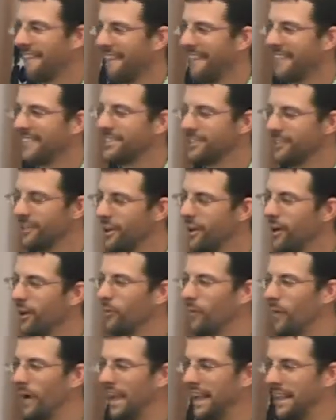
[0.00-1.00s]
It's a long
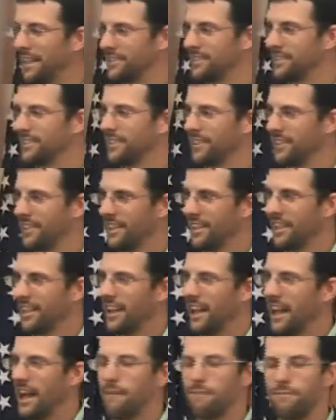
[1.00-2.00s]
ways.
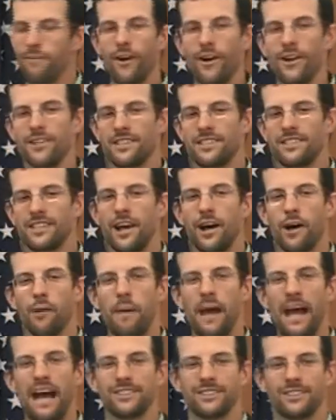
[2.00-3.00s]
How far is it to El
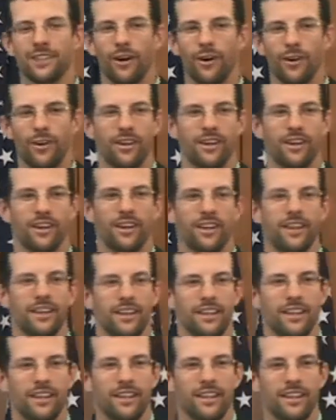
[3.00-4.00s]
Paso?
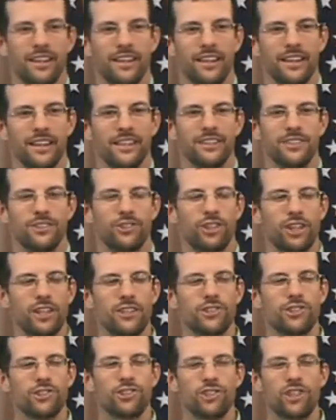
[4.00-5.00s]

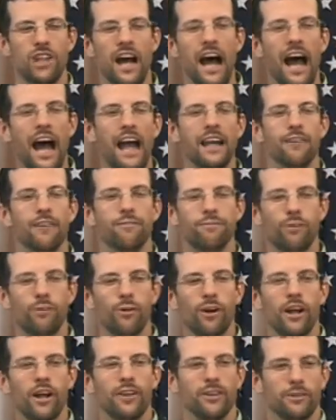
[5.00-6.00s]
Just shy of
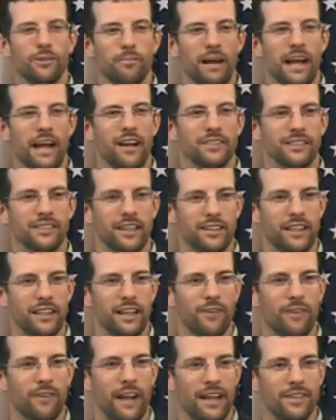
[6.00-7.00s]
400 miles, I think,
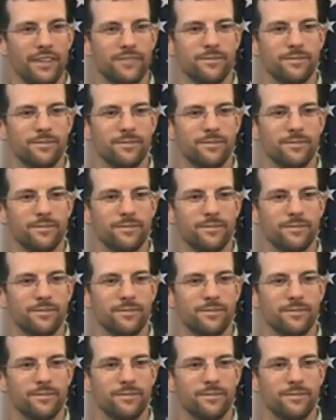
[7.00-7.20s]
right?